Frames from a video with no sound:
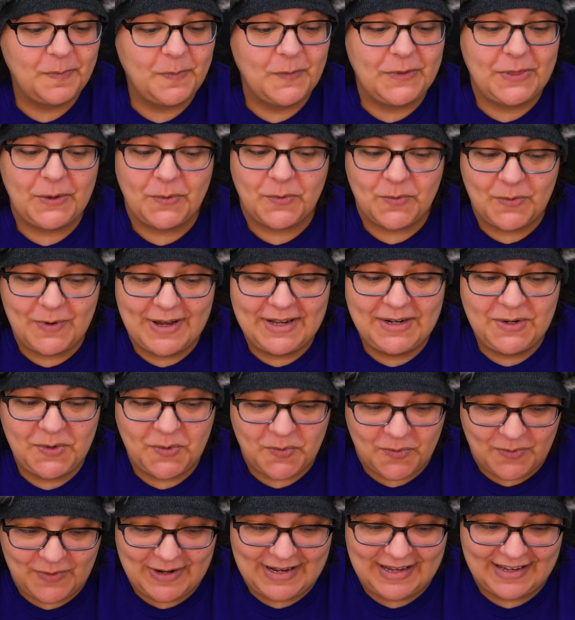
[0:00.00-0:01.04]
With a
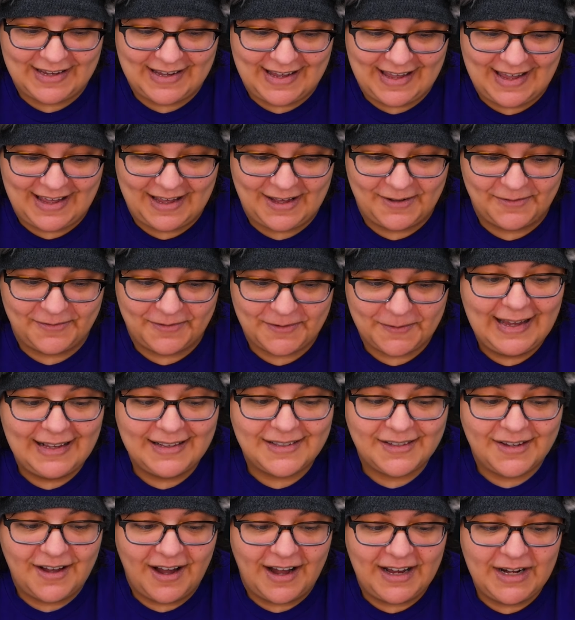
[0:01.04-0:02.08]
red ring I have.
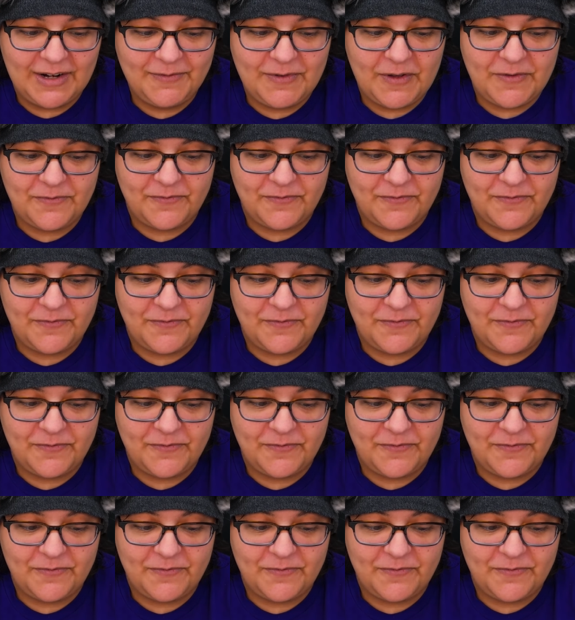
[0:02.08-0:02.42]
It's kind of a